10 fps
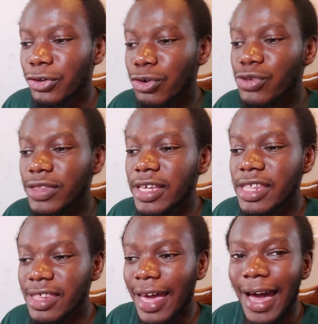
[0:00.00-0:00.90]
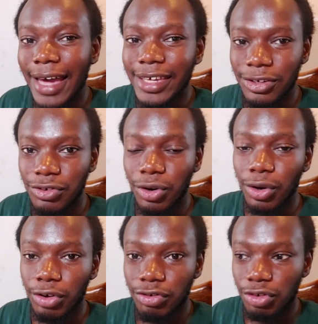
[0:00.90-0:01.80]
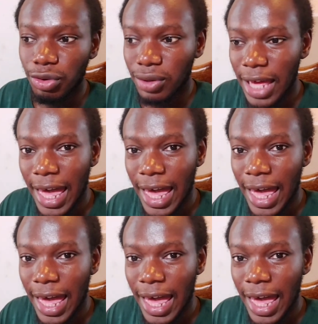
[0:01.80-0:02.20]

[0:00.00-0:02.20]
Those things are in your control,